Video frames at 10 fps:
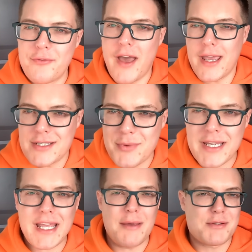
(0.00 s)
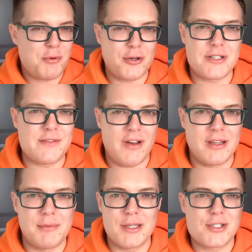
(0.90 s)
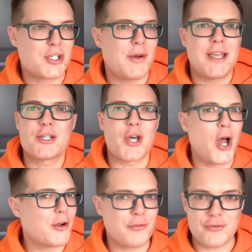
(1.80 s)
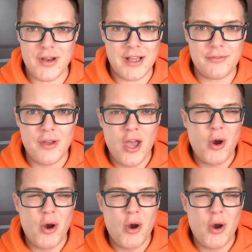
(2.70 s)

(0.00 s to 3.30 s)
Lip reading: phase when it came to product development to going into overdrive.